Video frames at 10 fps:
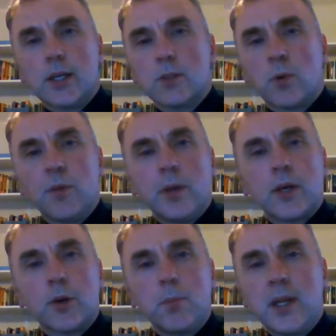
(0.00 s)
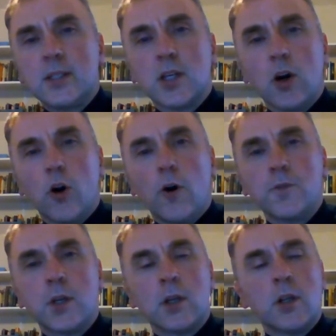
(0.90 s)
Because we've been complicit
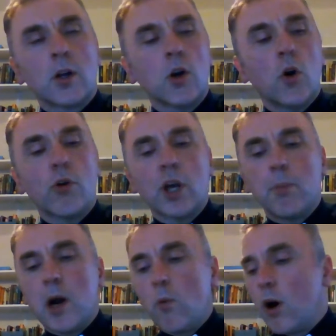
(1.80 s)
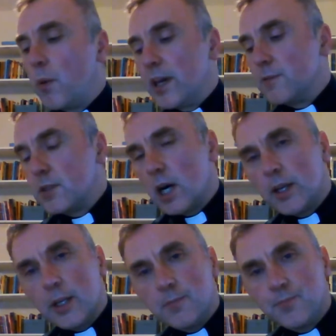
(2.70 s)
often not only by what we have
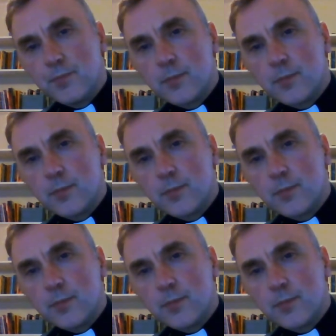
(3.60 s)
done,